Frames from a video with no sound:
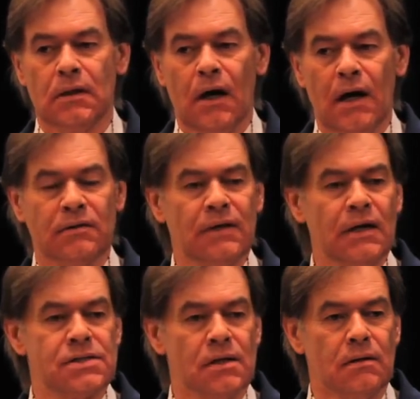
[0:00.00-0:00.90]
I don't think
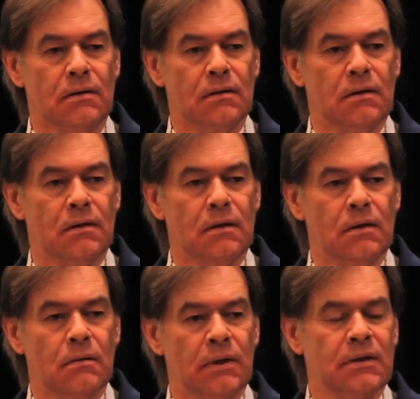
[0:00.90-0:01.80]
so.
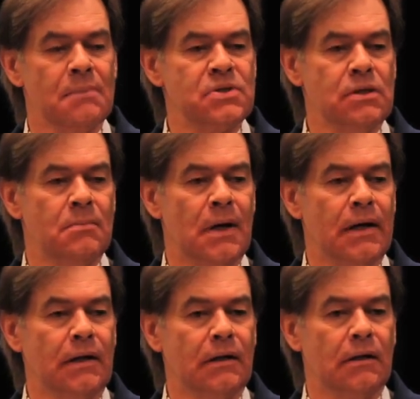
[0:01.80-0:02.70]
What comes to your
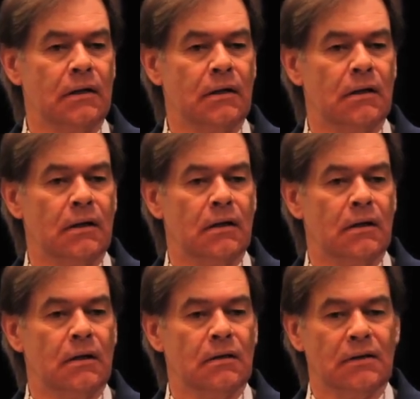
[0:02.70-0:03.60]
mind?
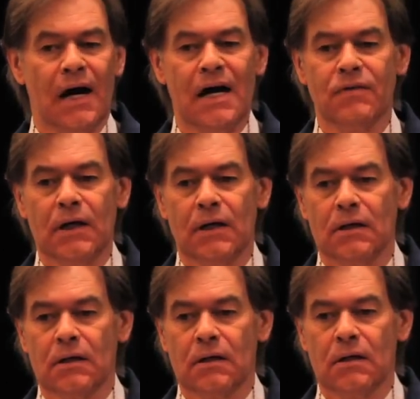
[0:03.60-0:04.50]
Diving.
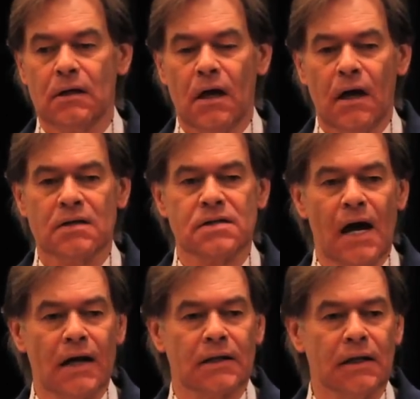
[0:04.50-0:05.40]

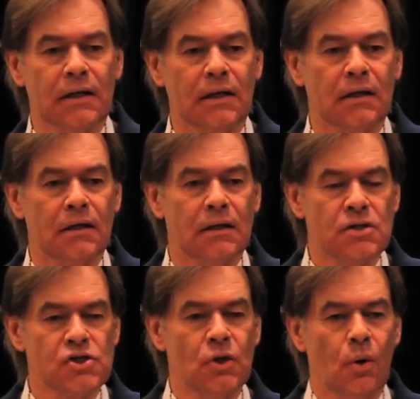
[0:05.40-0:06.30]
Exactly.
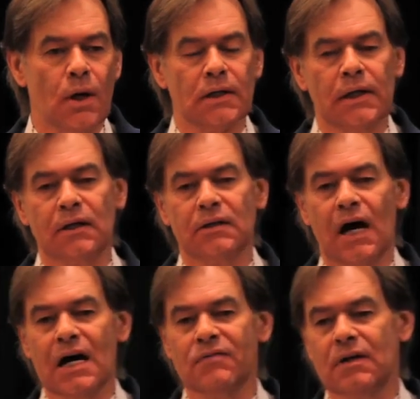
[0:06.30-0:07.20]
Snorkeling,
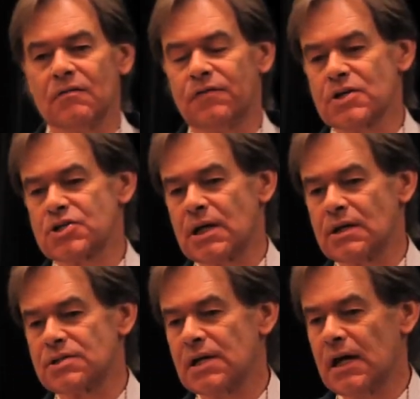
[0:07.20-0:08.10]
diving, fishing,
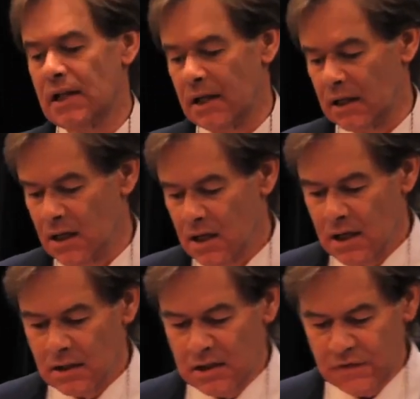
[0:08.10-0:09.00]
sailing.
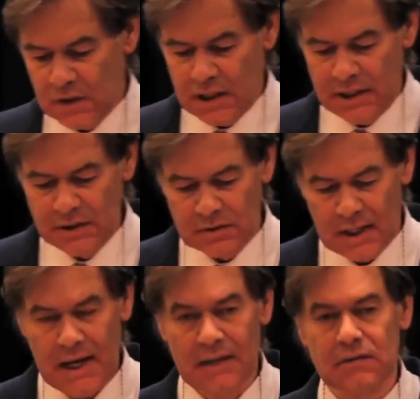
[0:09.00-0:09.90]
And if you're not into
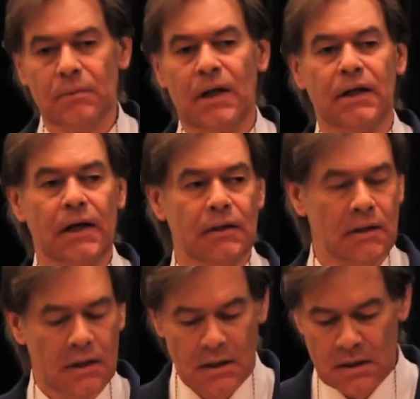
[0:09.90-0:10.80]
that, well then
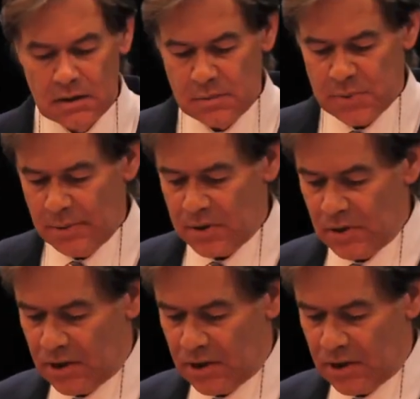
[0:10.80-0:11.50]
you probably run